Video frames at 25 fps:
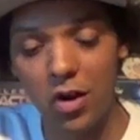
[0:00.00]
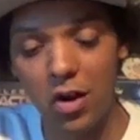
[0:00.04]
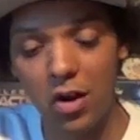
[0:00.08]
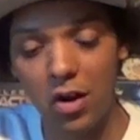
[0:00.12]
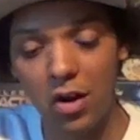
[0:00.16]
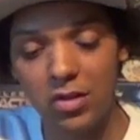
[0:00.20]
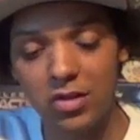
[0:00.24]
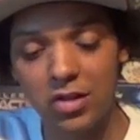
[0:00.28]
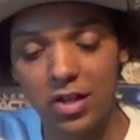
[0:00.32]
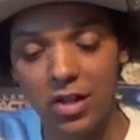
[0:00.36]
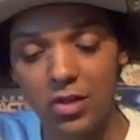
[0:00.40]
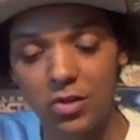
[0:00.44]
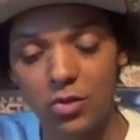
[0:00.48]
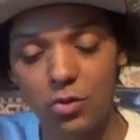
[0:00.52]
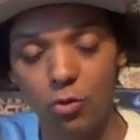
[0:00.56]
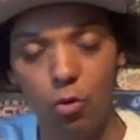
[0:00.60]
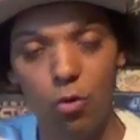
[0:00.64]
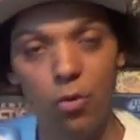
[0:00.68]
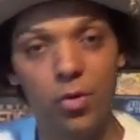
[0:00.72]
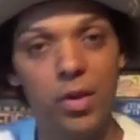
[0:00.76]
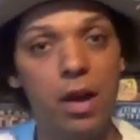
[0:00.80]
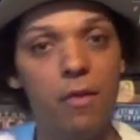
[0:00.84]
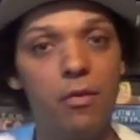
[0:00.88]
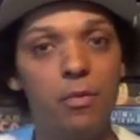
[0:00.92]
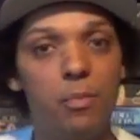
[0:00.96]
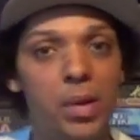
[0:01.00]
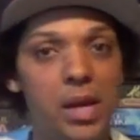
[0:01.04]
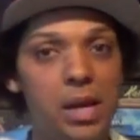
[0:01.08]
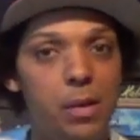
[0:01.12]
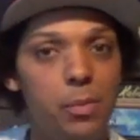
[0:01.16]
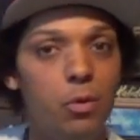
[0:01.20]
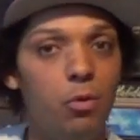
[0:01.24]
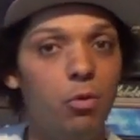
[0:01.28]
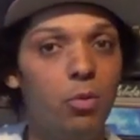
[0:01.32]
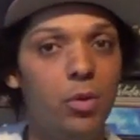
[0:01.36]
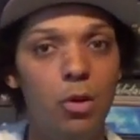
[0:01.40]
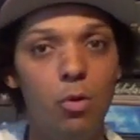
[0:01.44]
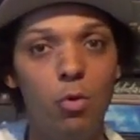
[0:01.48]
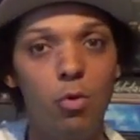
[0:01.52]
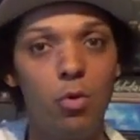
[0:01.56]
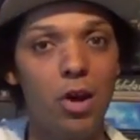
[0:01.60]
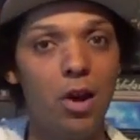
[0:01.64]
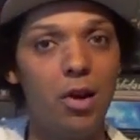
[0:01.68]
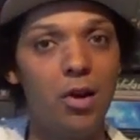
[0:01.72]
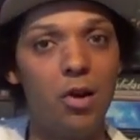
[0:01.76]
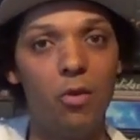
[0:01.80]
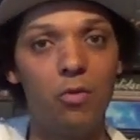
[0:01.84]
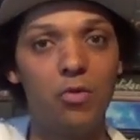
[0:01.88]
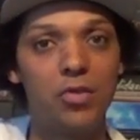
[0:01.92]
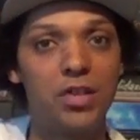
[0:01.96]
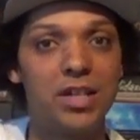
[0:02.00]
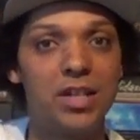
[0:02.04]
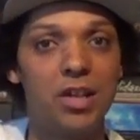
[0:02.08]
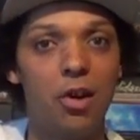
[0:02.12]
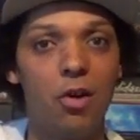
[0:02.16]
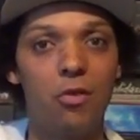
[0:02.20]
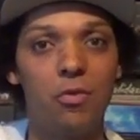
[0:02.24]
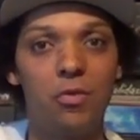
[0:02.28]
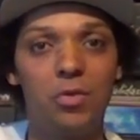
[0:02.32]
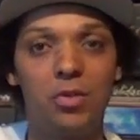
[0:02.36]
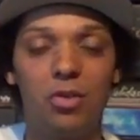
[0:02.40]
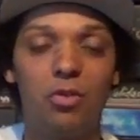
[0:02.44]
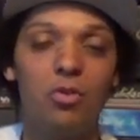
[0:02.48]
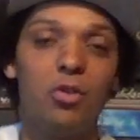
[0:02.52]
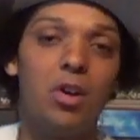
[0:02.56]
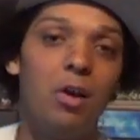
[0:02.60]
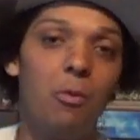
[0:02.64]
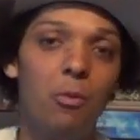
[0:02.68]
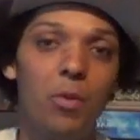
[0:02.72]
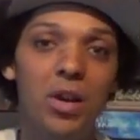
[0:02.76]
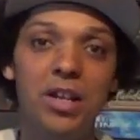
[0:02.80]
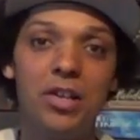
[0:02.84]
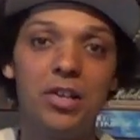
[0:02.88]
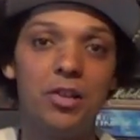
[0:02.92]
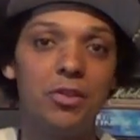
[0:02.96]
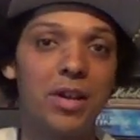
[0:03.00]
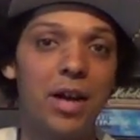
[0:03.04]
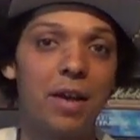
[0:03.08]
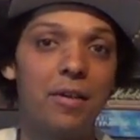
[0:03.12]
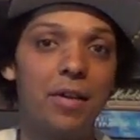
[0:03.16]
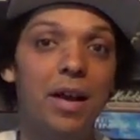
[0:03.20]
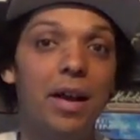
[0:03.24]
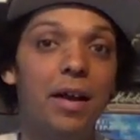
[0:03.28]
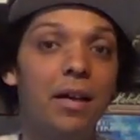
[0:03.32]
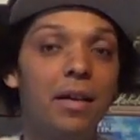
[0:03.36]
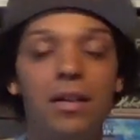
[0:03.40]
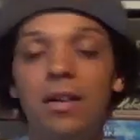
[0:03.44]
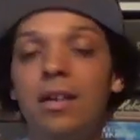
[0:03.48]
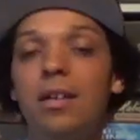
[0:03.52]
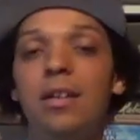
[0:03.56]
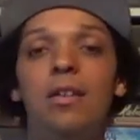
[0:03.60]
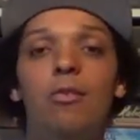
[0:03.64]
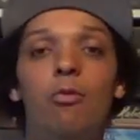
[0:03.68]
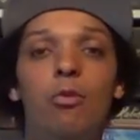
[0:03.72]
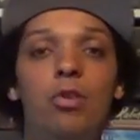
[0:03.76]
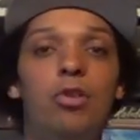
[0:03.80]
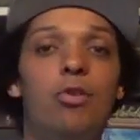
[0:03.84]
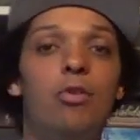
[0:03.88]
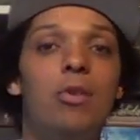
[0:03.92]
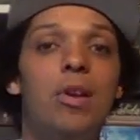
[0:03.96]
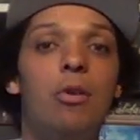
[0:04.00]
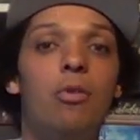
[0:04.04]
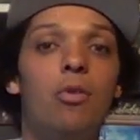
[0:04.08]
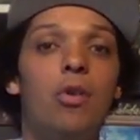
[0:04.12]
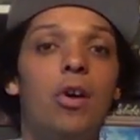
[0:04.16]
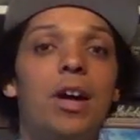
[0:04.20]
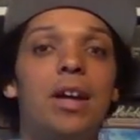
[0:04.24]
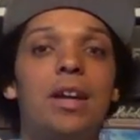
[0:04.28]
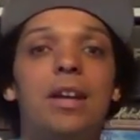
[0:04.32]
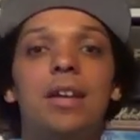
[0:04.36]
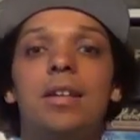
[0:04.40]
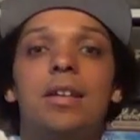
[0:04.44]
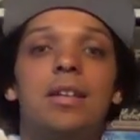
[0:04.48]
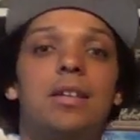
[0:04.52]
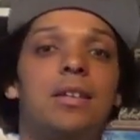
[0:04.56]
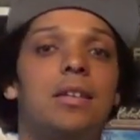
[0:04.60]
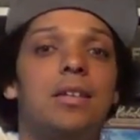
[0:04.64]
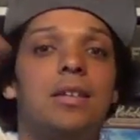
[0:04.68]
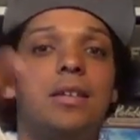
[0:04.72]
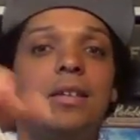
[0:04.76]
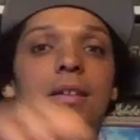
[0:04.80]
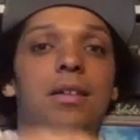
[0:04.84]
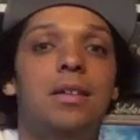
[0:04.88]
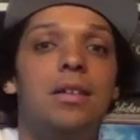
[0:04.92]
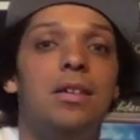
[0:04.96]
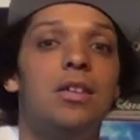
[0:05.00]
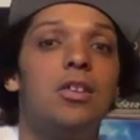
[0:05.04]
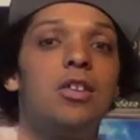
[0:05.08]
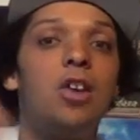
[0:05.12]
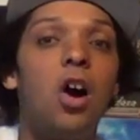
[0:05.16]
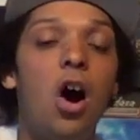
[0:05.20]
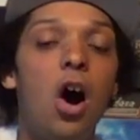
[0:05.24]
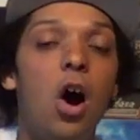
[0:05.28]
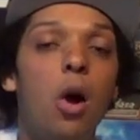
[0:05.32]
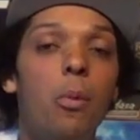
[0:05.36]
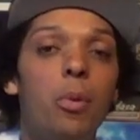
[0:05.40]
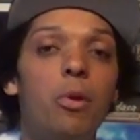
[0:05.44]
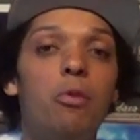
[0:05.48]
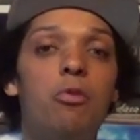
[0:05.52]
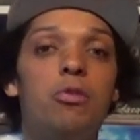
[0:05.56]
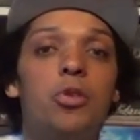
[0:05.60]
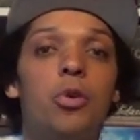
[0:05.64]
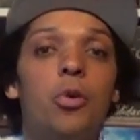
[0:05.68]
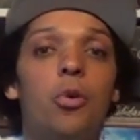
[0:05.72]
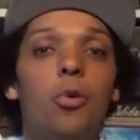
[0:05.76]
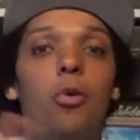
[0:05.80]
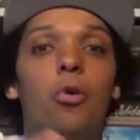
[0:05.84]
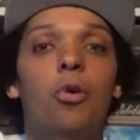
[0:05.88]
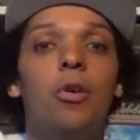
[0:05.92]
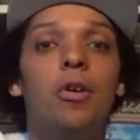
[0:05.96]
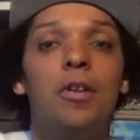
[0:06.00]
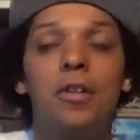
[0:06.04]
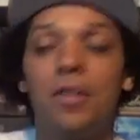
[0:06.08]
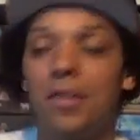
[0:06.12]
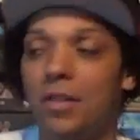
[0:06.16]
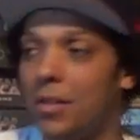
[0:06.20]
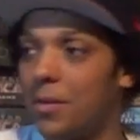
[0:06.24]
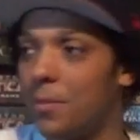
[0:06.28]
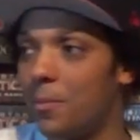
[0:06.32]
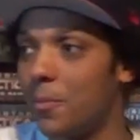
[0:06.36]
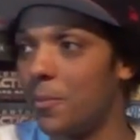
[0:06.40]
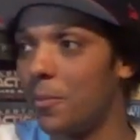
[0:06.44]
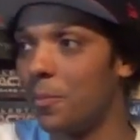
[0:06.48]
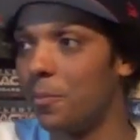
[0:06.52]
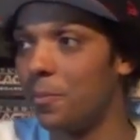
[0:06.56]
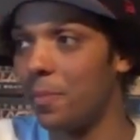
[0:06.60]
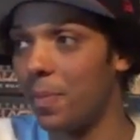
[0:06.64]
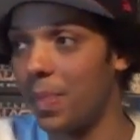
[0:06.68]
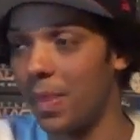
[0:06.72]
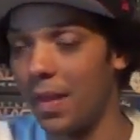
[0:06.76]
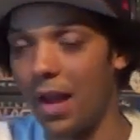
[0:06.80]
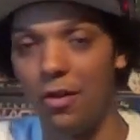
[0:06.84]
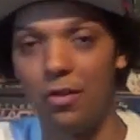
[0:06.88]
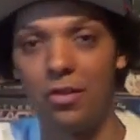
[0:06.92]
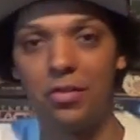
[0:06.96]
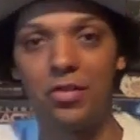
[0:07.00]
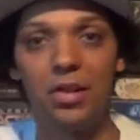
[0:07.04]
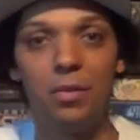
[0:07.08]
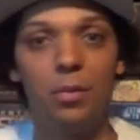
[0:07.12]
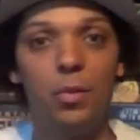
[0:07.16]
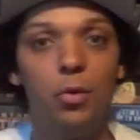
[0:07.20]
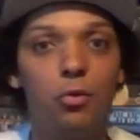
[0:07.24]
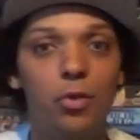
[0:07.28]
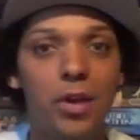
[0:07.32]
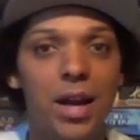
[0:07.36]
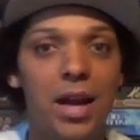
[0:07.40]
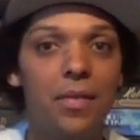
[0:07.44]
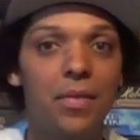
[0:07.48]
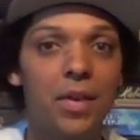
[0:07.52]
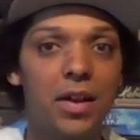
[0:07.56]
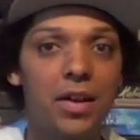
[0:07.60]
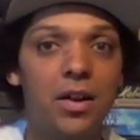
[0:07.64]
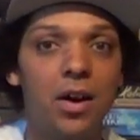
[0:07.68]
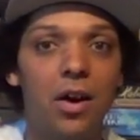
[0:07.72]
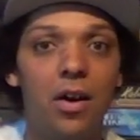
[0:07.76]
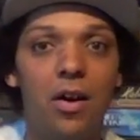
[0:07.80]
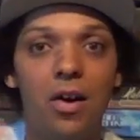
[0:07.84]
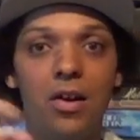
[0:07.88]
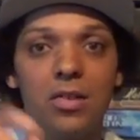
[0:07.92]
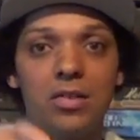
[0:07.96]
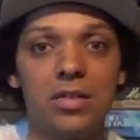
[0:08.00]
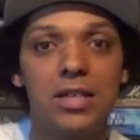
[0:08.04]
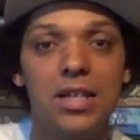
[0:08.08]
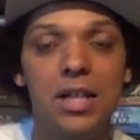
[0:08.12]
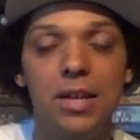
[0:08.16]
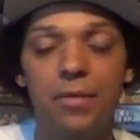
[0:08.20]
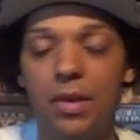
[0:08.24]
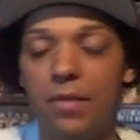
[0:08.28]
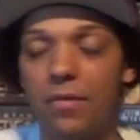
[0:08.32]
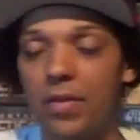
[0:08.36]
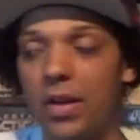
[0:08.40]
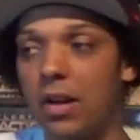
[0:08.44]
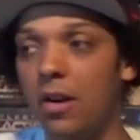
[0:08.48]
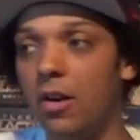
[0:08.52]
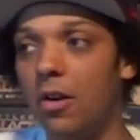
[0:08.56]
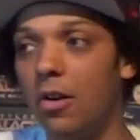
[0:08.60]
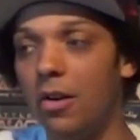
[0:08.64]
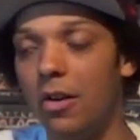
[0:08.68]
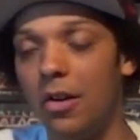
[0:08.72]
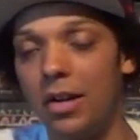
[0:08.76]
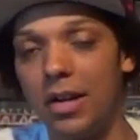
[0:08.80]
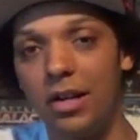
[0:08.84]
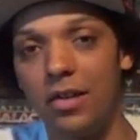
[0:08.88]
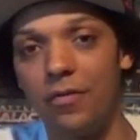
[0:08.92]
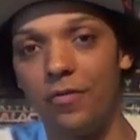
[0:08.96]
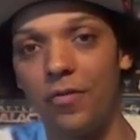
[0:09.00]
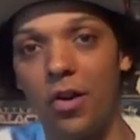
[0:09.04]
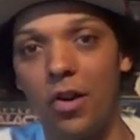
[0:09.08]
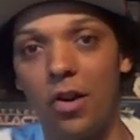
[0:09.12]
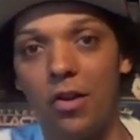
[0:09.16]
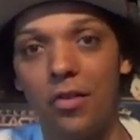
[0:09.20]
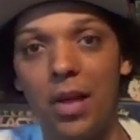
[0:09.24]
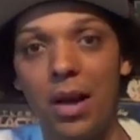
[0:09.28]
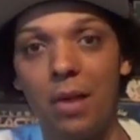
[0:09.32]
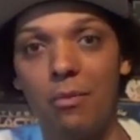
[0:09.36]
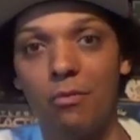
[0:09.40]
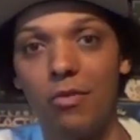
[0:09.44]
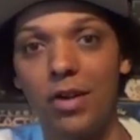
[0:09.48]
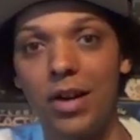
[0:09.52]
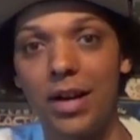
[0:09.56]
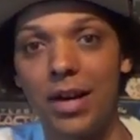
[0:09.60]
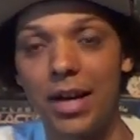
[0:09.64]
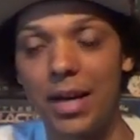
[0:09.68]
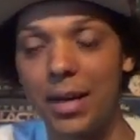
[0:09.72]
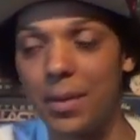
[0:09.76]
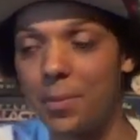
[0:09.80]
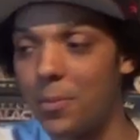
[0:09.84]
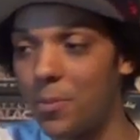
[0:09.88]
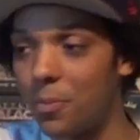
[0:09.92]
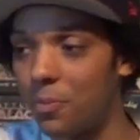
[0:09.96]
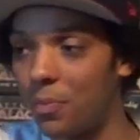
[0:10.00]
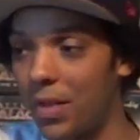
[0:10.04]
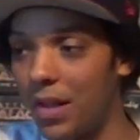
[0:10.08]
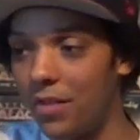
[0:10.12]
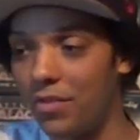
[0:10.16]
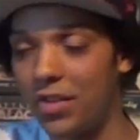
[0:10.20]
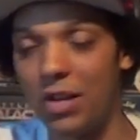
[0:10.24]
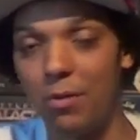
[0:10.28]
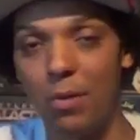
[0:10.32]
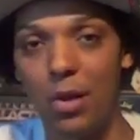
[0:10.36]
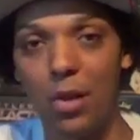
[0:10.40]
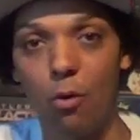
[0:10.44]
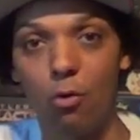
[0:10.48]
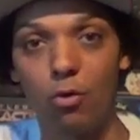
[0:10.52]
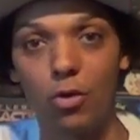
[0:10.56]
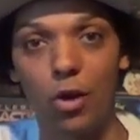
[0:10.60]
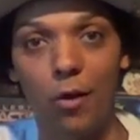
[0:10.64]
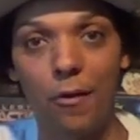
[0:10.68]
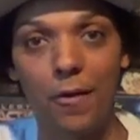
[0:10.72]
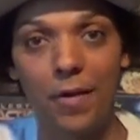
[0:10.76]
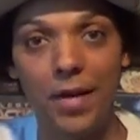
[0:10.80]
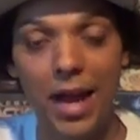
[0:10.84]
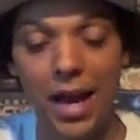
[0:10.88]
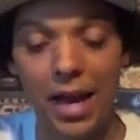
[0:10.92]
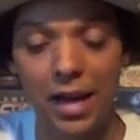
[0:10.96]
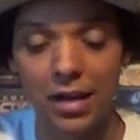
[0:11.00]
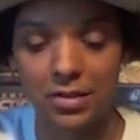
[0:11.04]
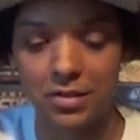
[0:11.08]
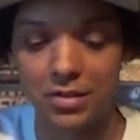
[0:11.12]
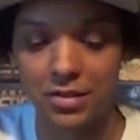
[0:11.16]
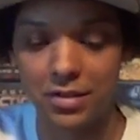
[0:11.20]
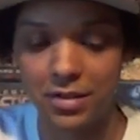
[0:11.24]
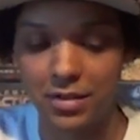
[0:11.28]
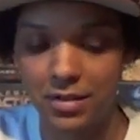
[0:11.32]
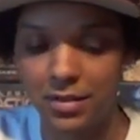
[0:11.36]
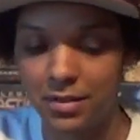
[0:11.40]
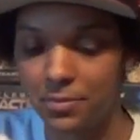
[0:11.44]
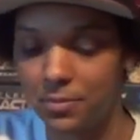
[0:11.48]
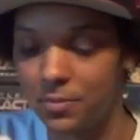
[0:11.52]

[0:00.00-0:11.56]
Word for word: cars? And I saw all the other people; they're all going obviously go do, like we do down here. We do a little like car boot tour, and you see them all getting their cars and leaving. I think, oh, I need to follow them really and see where they're all going next.